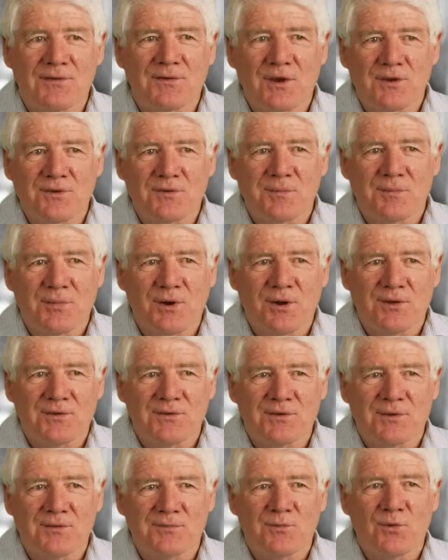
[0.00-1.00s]
Social
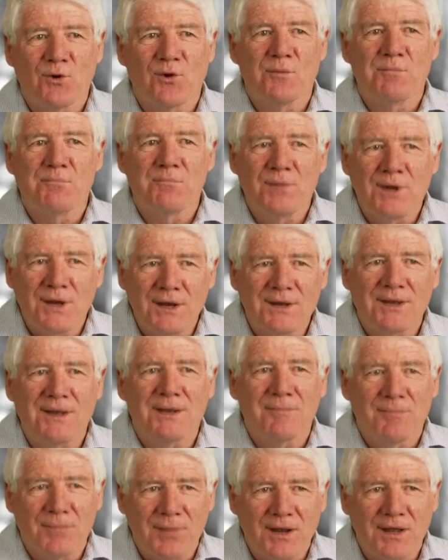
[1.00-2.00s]
policy is more a
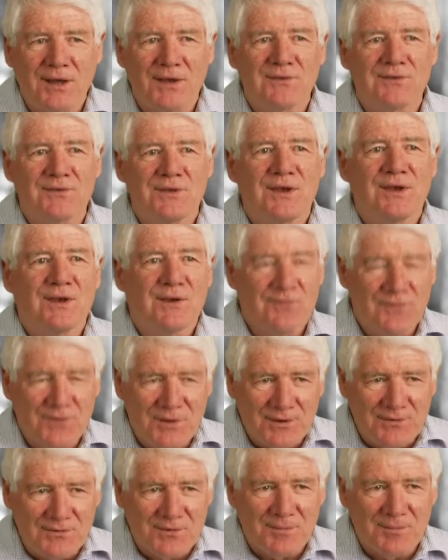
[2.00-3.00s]
meeting place of
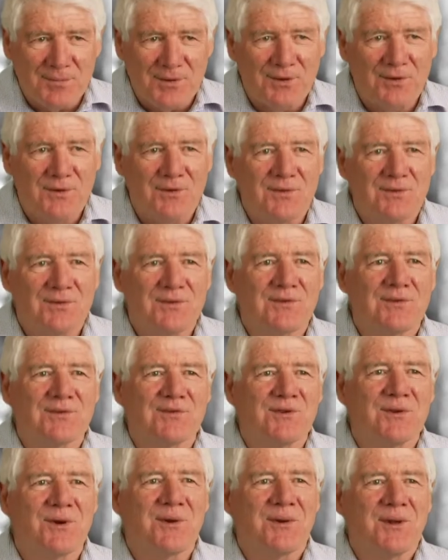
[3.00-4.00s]
disciplines.
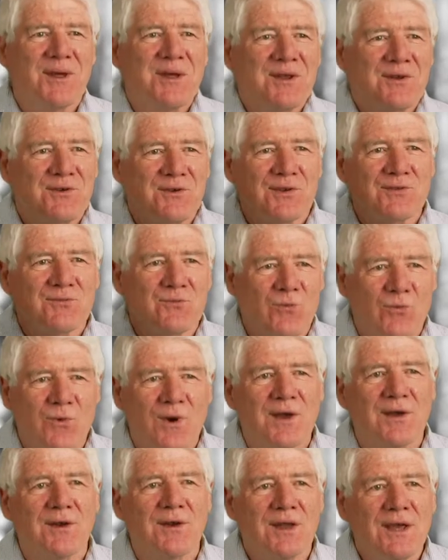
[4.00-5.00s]
It's not just
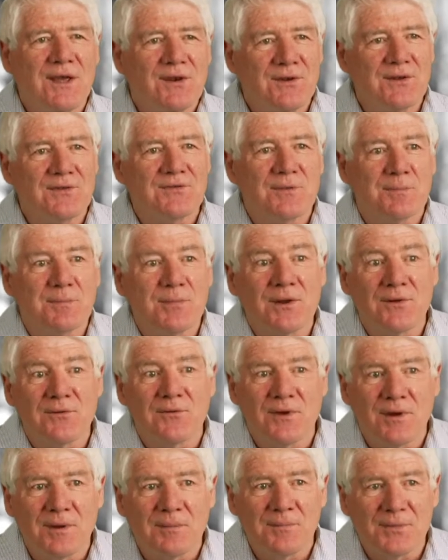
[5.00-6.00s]
one
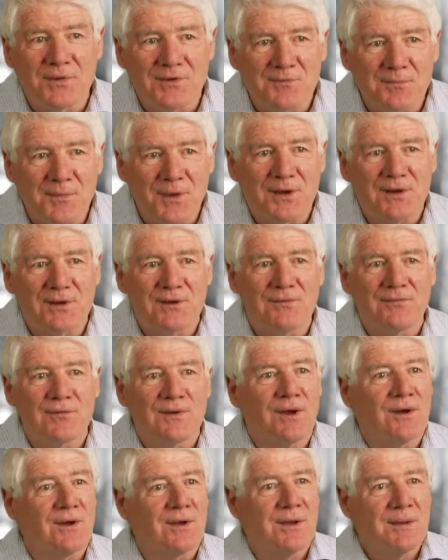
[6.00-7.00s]
disciplinary perspective
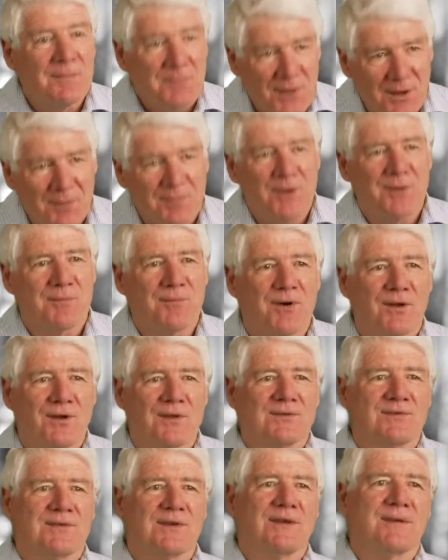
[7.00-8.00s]
like public
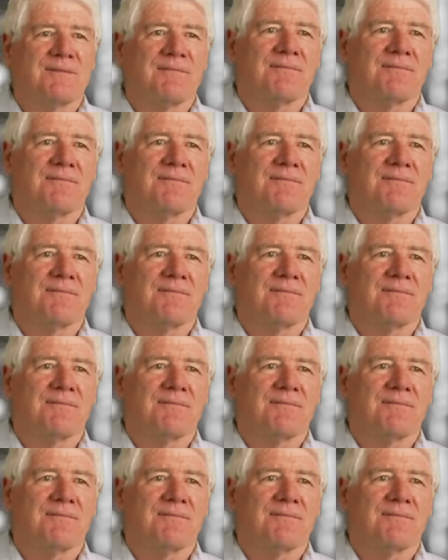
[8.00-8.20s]
policy.